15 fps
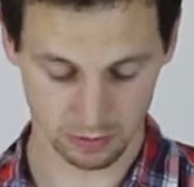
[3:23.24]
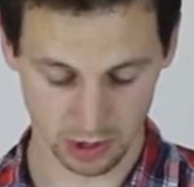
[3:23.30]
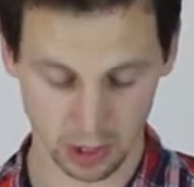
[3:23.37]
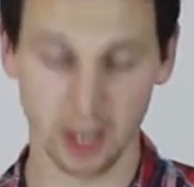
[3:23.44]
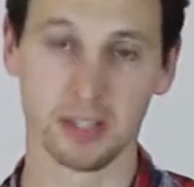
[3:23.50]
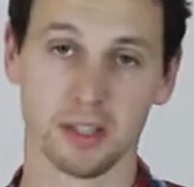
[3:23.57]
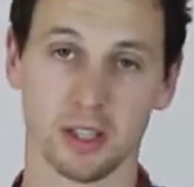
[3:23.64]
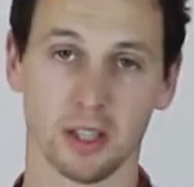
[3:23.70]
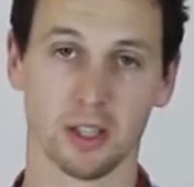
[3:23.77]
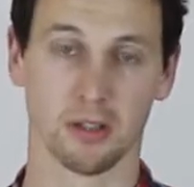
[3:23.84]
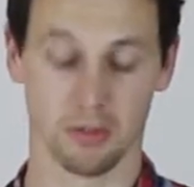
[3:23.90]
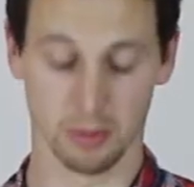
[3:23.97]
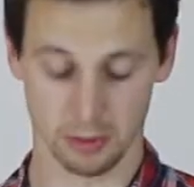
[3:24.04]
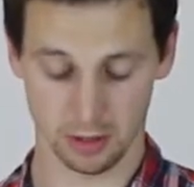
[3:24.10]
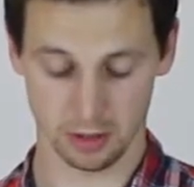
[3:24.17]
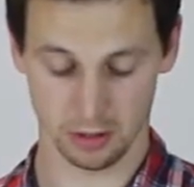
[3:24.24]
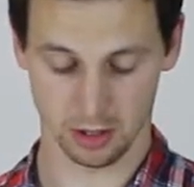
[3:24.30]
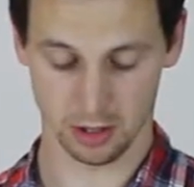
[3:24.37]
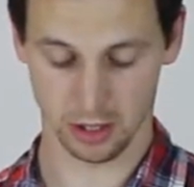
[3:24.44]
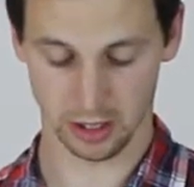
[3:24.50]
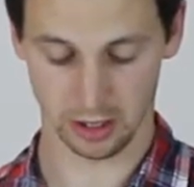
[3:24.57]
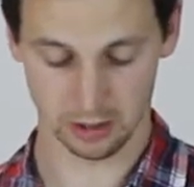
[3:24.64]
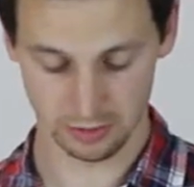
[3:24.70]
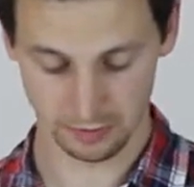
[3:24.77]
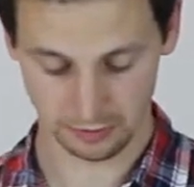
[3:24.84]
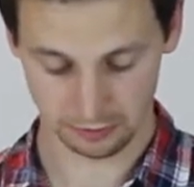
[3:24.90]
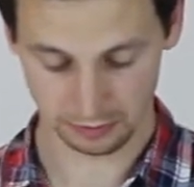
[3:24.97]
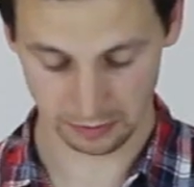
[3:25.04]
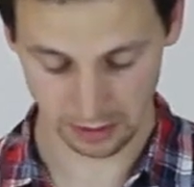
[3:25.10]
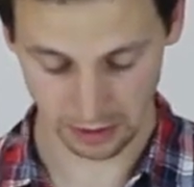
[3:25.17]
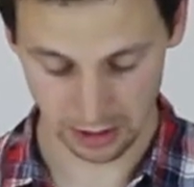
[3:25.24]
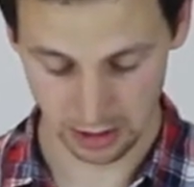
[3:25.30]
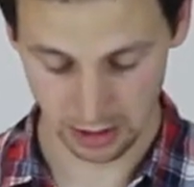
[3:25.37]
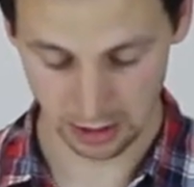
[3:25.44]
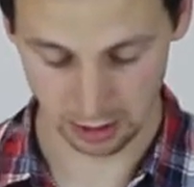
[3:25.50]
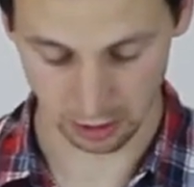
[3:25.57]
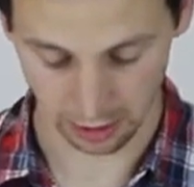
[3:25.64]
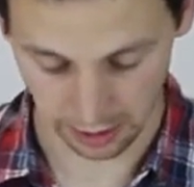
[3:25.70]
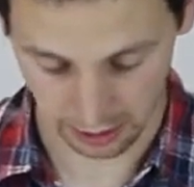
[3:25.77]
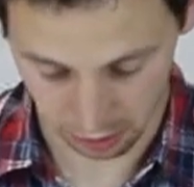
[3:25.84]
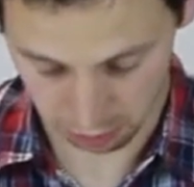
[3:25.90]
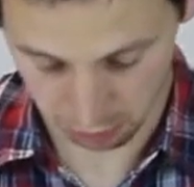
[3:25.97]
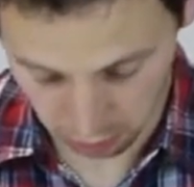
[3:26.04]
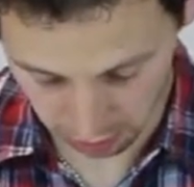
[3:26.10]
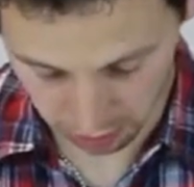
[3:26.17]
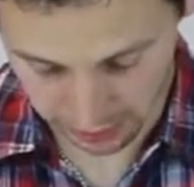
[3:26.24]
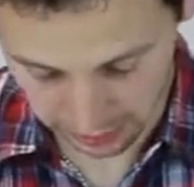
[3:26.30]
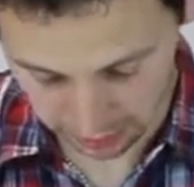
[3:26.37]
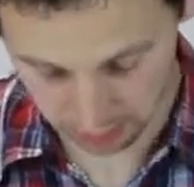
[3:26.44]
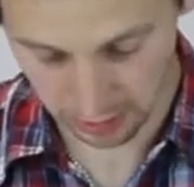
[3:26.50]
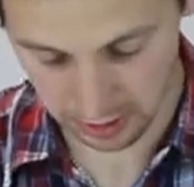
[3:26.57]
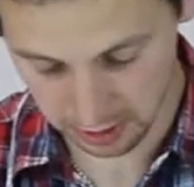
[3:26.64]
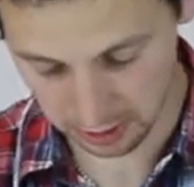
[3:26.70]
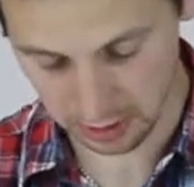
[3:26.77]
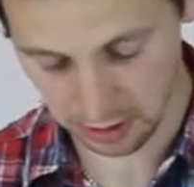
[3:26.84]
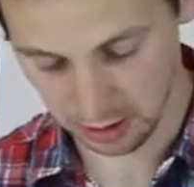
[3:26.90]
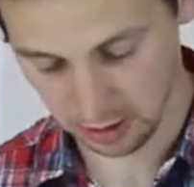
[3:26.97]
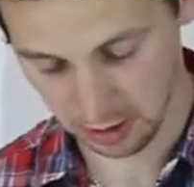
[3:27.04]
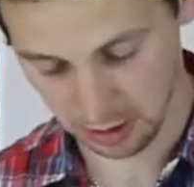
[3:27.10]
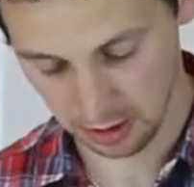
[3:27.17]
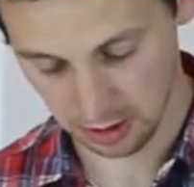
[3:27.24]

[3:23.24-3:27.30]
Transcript: icing ribbon. So again, just roll it out nice and thin.